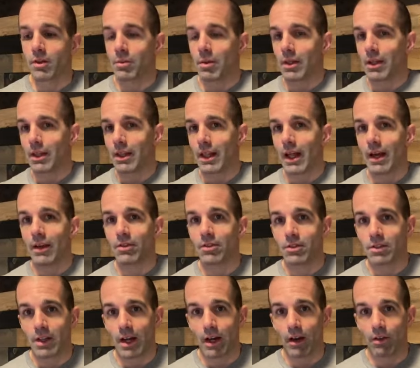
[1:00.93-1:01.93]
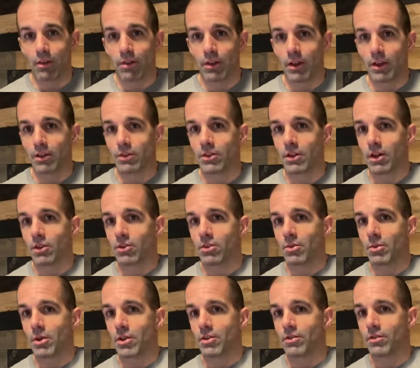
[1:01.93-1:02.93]
is going to be lifestyle things, not
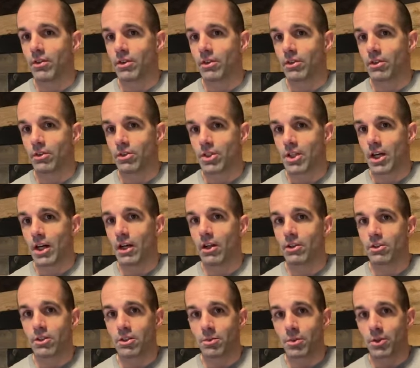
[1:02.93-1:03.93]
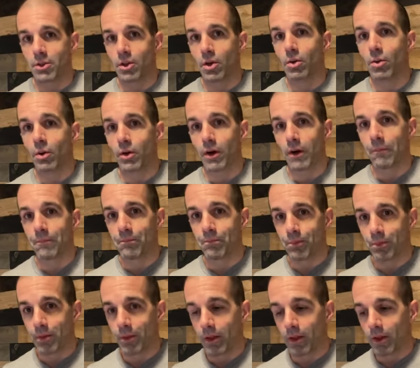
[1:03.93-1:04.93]
so much physical challenges, but don't worry.
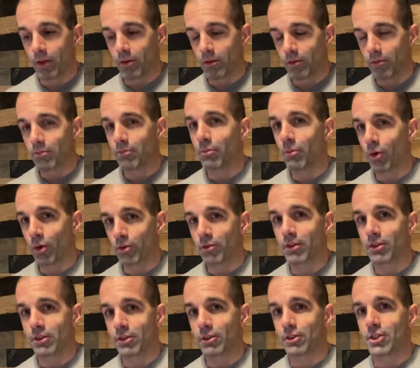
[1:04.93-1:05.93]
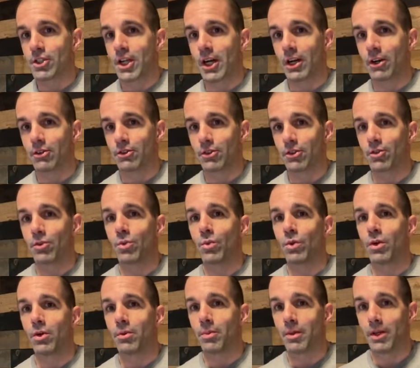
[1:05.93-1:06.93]
More physical challenges
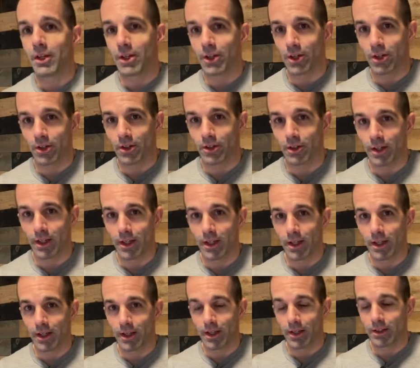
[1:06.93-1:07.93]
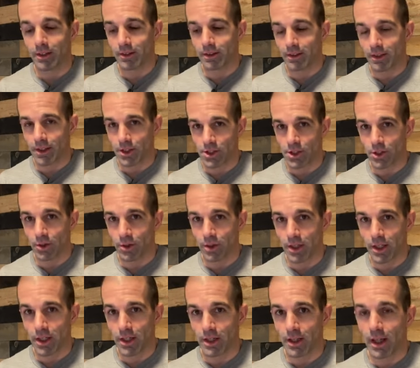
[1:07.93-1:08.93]
will be occurring, and I'll let you know at
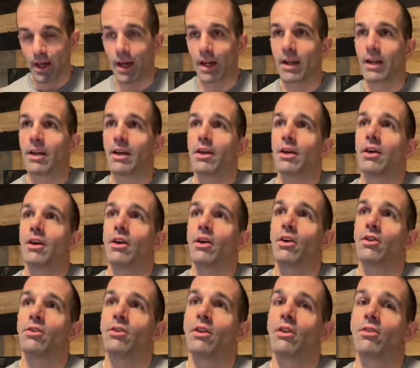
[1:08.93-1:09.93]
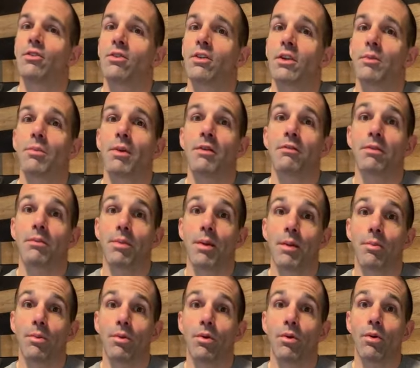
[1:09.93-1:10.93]
the end of that. So this is going to be for
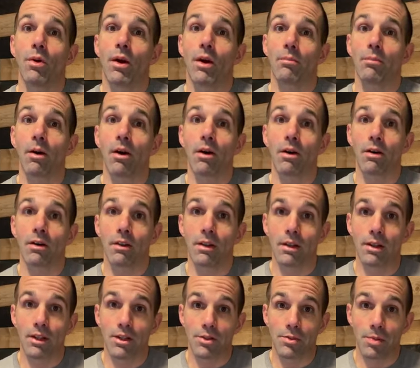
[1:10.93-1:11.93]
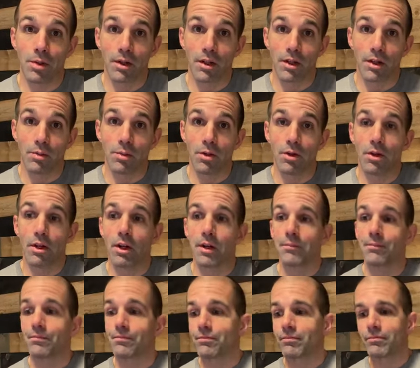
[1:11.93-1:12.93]
people who are part of the Linchpin
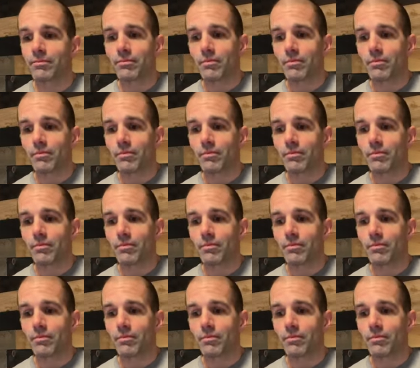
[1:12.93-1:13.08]
community,